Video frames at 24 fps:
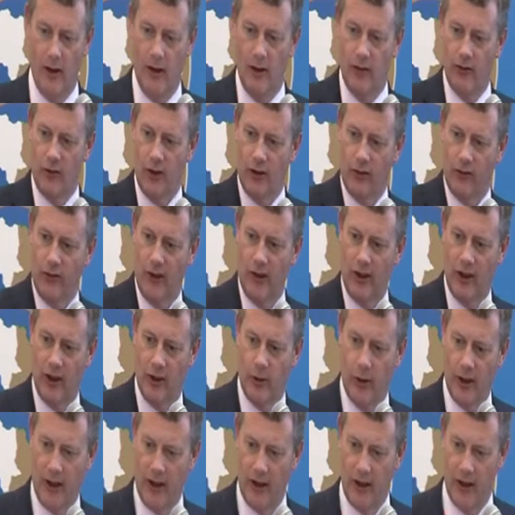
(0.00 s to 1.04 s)
Just very
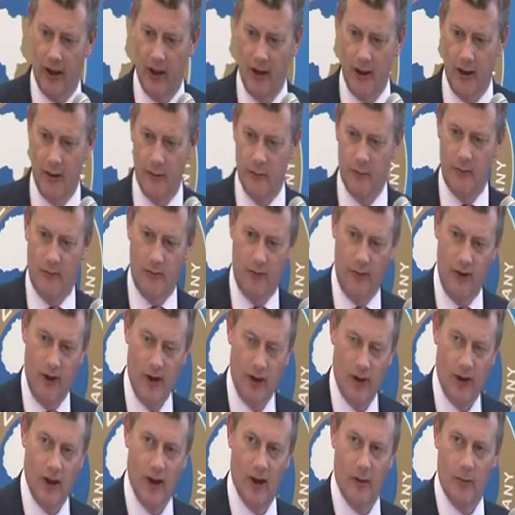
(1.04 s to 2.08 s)
quickly,
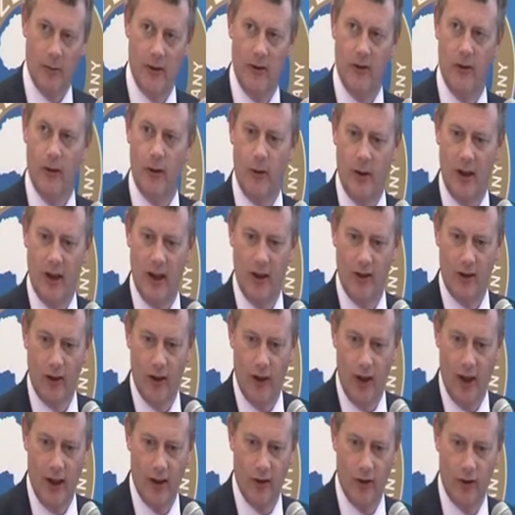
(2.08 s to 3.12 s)
finishing up before we get to
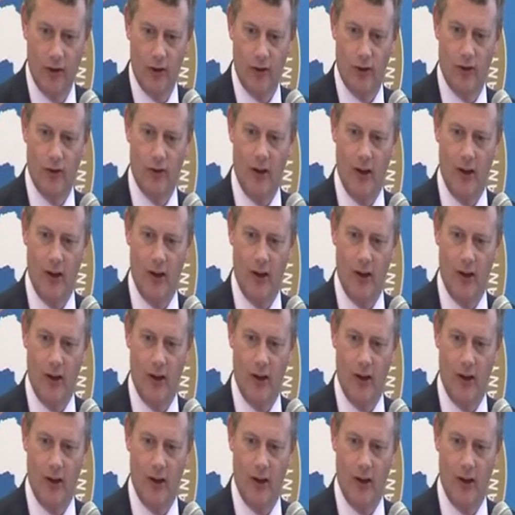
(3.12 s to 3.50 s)
lunch,